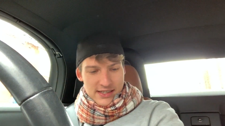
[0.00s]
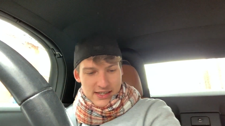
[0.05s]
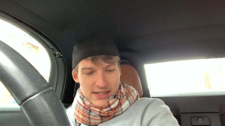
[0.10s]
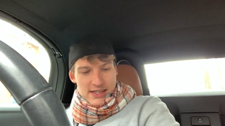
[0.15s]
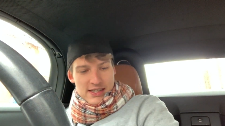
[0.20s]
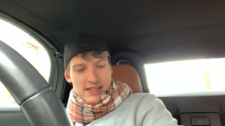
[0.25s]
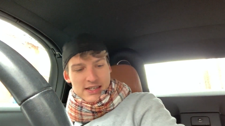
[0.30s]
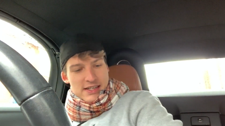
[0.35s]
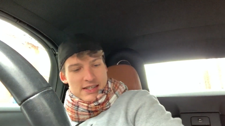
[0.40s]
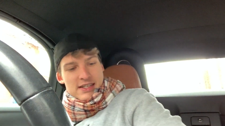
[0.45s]
Let
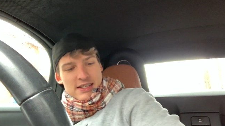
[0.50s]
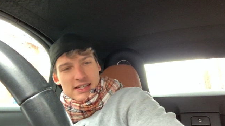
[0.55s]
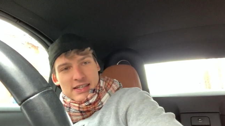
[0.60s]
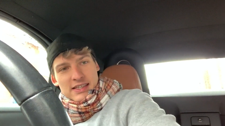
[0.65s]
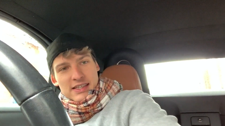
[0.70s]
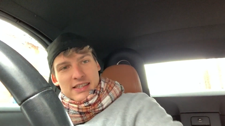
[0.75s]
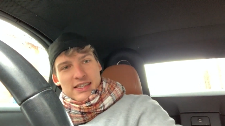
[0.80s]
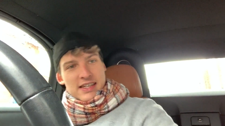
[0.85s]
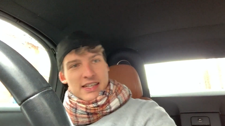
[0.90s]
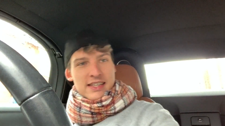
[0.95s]
me know in the
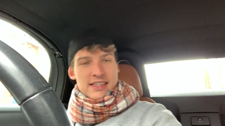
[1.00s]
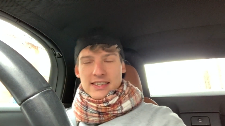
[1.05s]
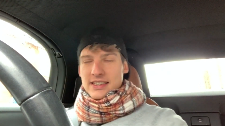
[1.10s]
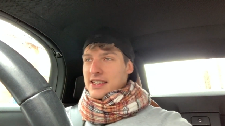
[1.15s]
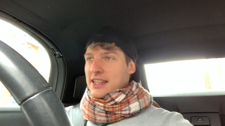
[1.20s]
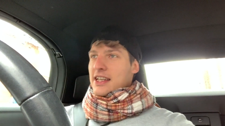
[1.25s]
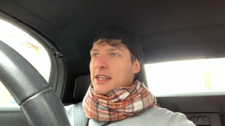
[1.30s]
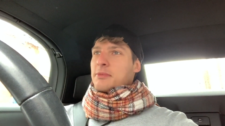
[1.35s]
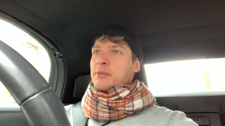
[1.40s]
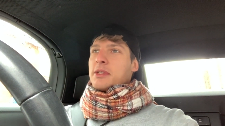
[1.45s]
comments
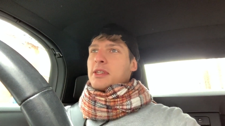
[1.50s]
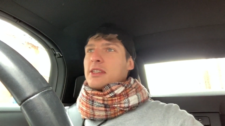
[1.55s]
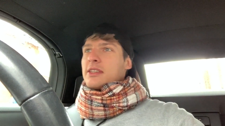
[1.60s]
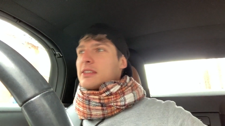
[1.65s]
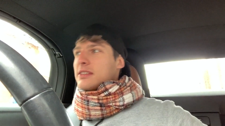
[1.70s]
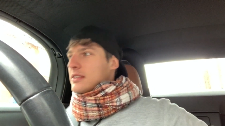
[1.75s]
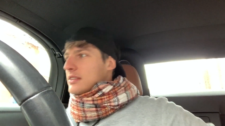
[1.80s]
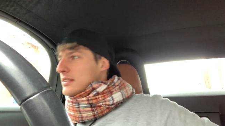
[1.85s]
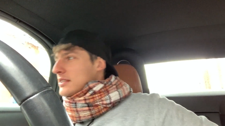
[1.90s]
if you've been in